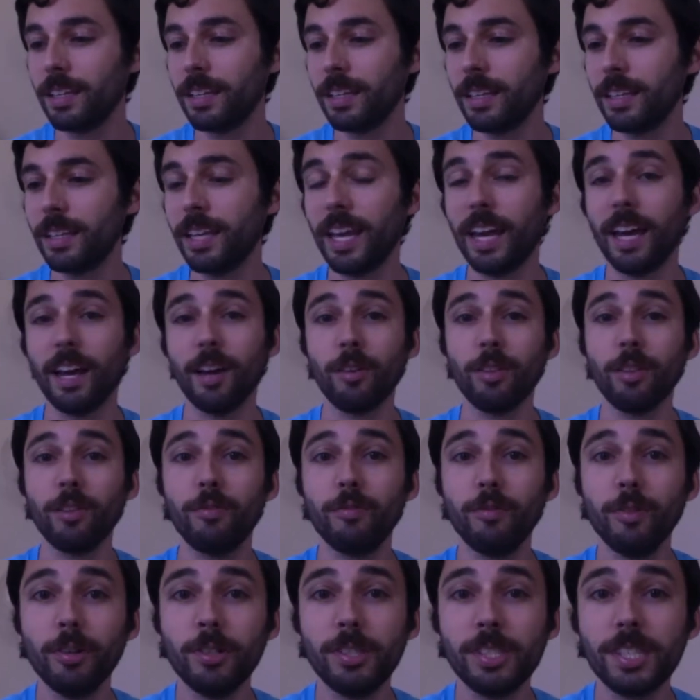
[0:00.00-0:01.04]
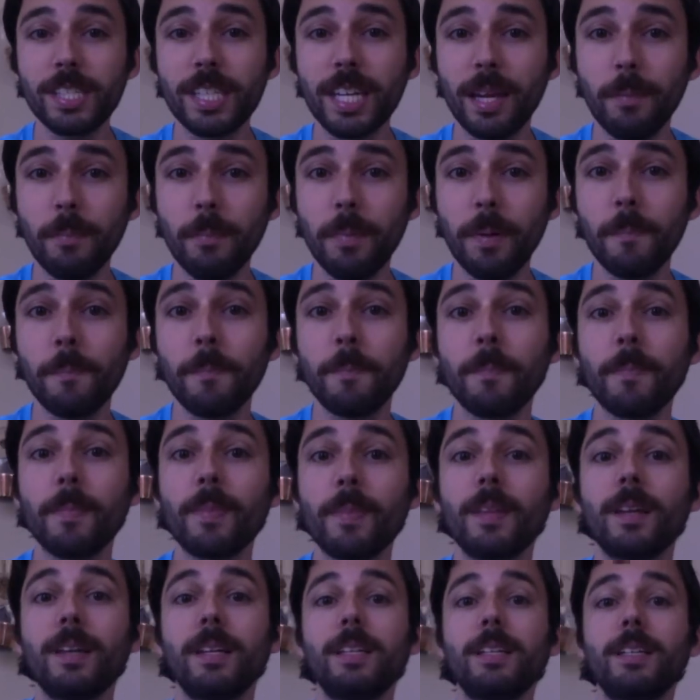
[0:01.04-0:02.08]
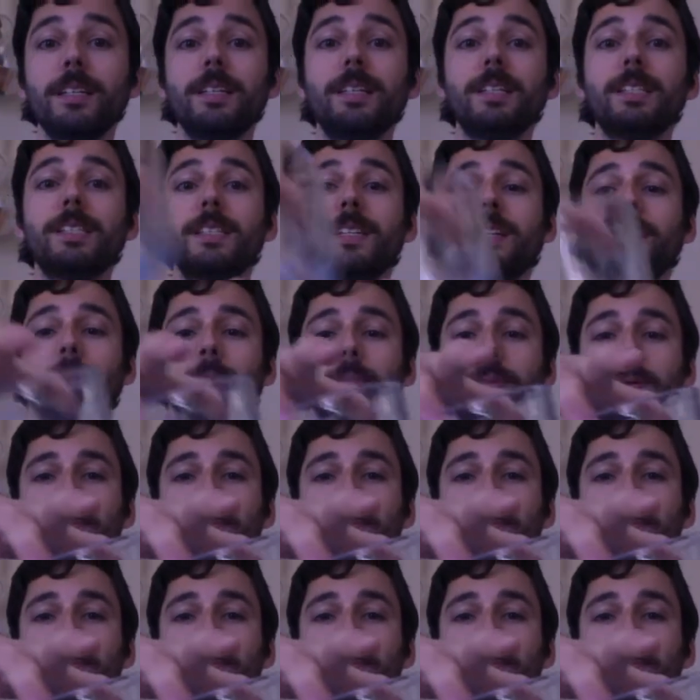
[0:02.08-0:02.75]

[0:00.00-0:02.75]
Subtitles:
Now the first step is going to be